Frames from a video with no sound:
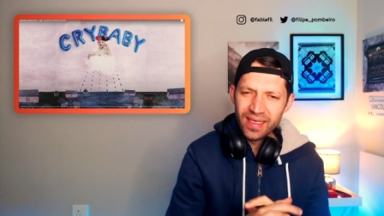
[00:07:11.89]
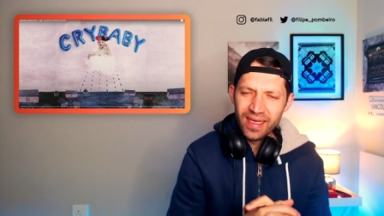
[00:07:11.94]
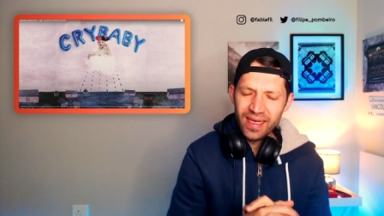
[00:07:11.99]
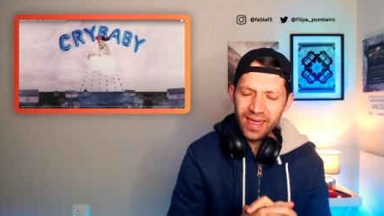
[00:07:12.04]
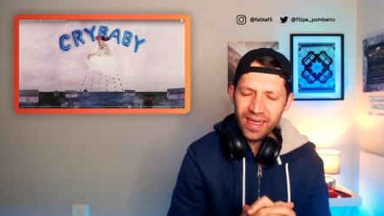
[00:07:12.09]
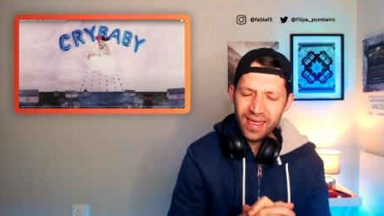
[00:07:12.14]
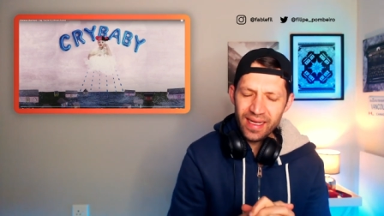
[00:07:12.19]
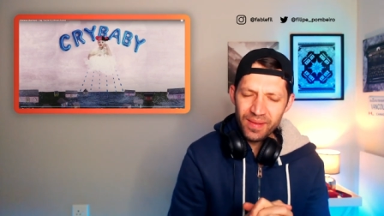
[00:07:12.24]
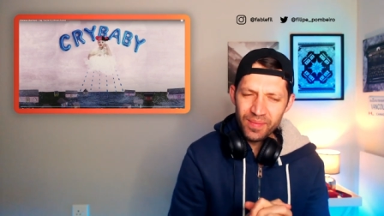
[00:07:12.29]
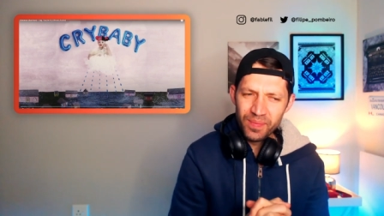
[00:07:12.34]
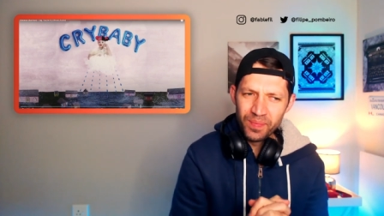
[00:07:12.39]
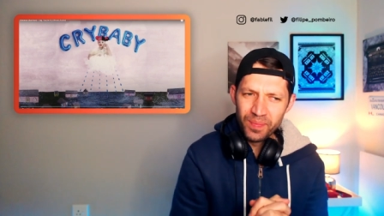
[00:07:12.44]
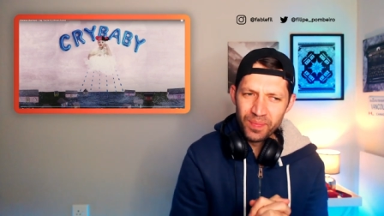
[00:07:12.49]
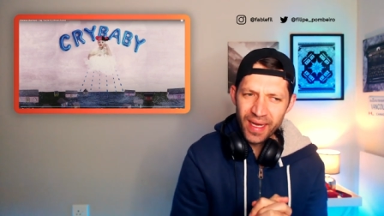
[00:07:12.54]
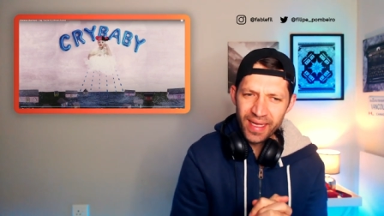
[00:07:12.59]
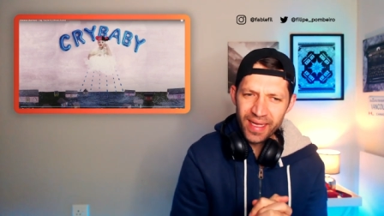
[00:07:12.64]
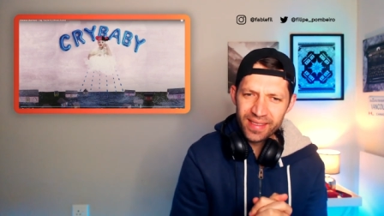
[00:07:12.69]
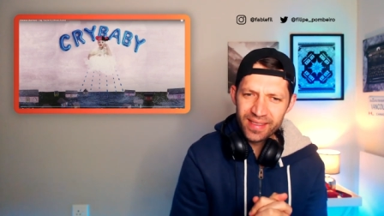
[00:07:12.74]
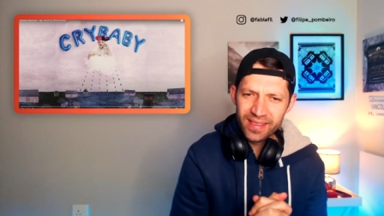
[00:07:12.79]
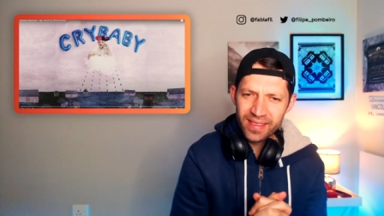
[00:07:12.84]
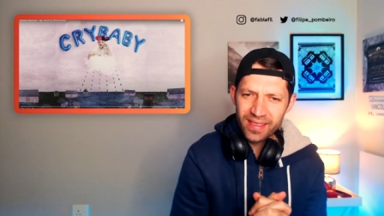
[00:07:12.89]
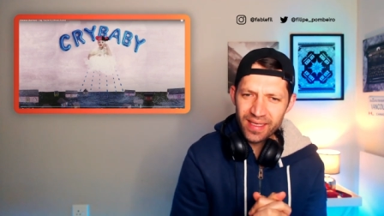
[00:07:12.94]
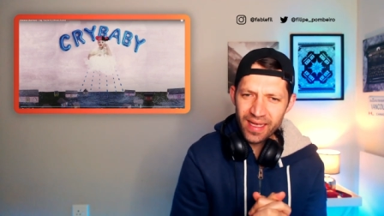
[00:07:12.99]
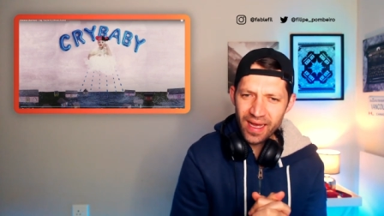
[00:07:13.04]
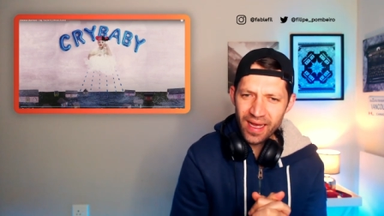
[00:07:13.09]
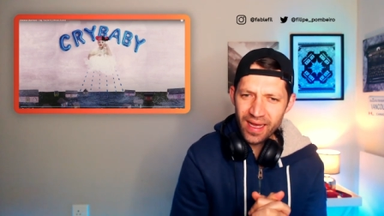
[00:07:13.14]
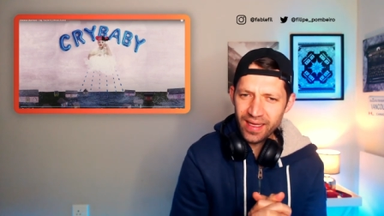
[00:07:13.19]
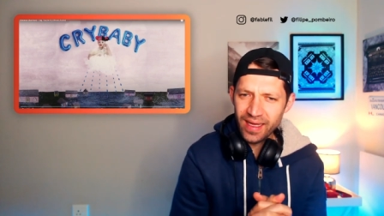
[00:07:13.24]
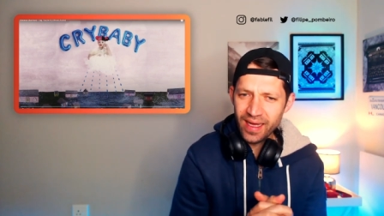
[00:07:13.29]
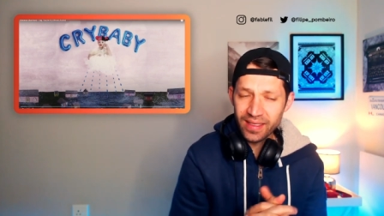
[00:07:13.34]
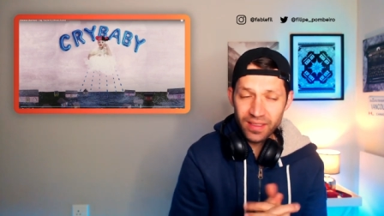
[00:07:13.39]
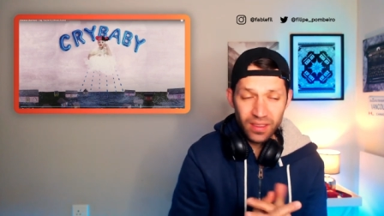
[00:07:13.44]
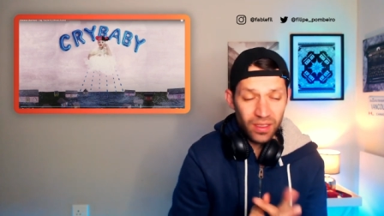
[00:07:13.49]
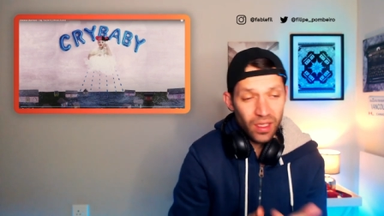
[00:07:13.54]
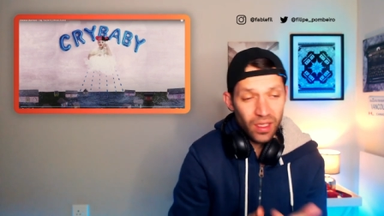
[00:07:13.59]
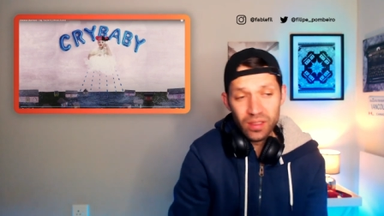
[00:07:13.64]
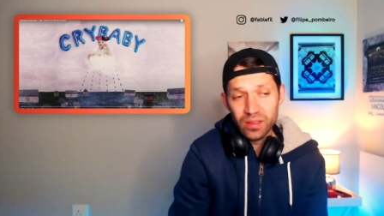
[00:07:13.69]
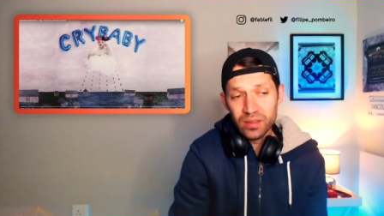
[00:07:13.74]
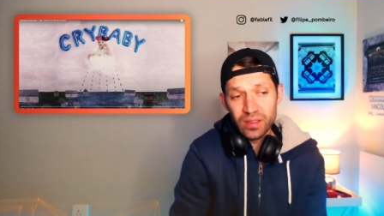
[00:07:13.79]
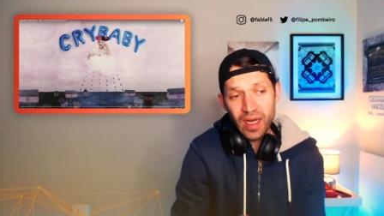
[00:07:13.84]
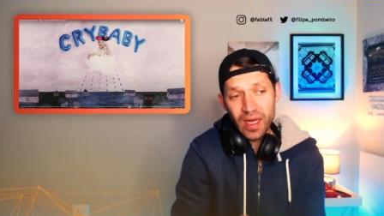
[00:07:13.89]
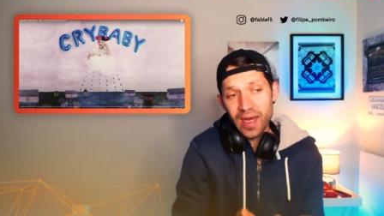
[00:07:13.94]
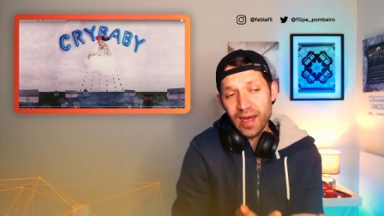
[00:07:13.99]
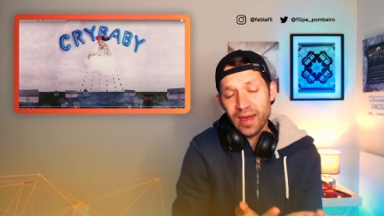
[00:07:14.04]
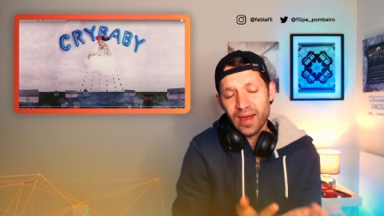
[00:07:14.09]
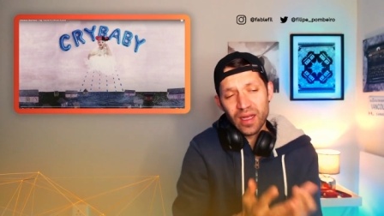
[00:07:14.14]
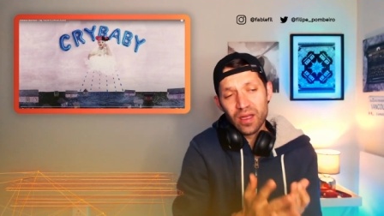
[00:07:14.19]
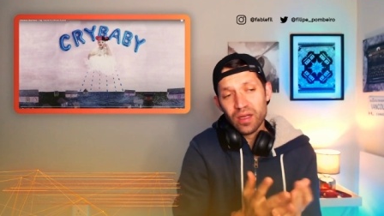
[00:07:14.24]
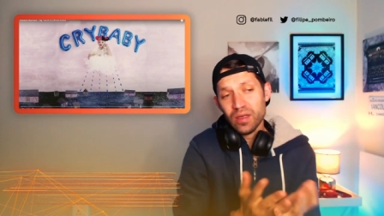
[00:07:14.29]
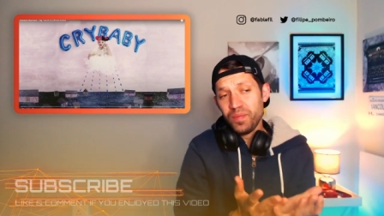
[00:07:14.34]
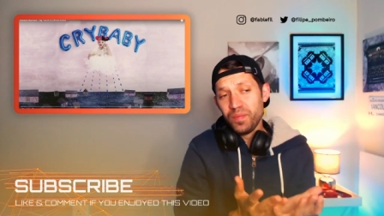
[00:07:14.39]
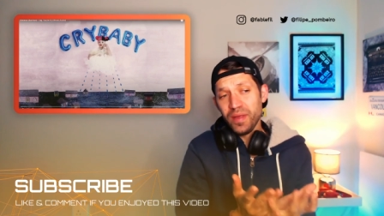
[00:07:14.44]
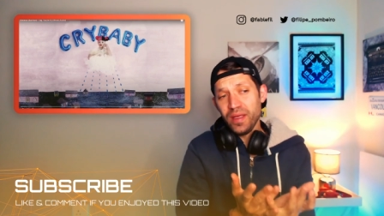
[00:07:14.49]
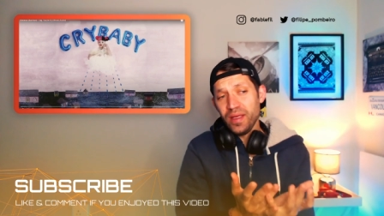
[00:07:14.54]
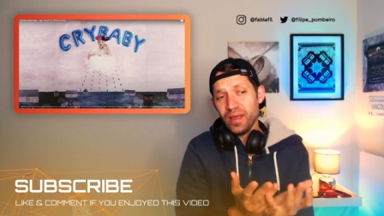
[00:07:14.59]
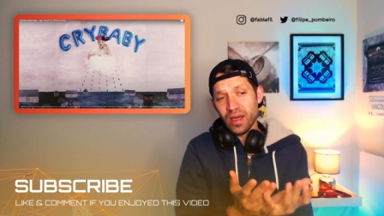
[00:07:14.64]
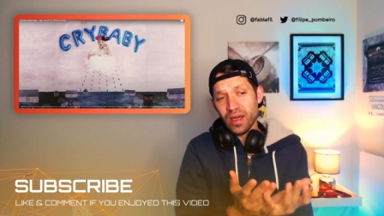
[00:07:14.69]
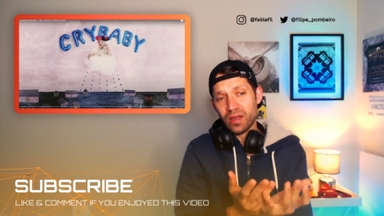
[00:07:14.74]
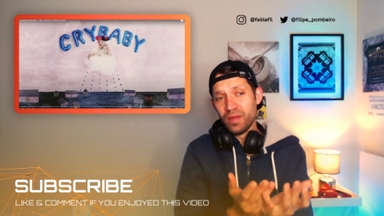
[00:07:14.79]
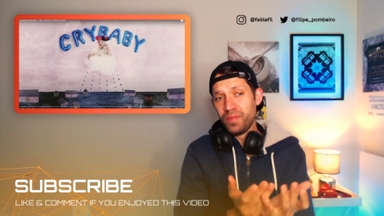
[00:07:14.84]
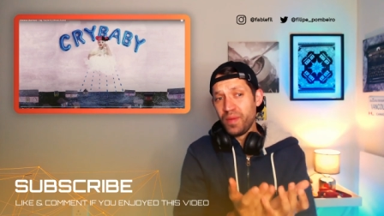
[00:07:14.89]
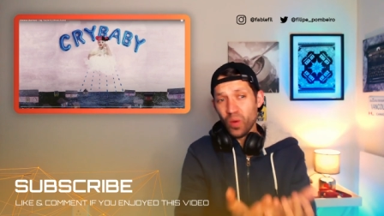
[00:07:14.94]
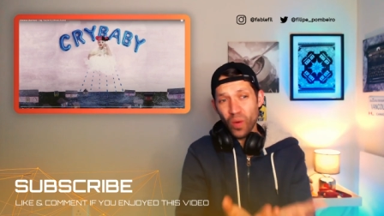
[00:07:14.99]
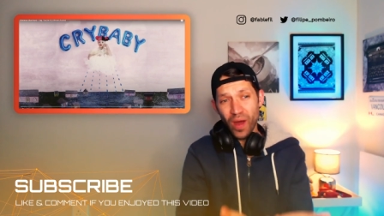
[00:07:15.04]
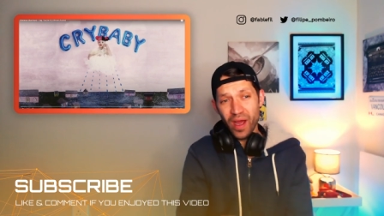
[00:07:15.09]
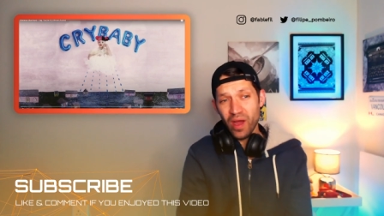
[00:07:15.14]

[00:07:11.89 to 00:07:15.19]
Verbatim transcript: uh, but I don't know. I, I could be, I could be way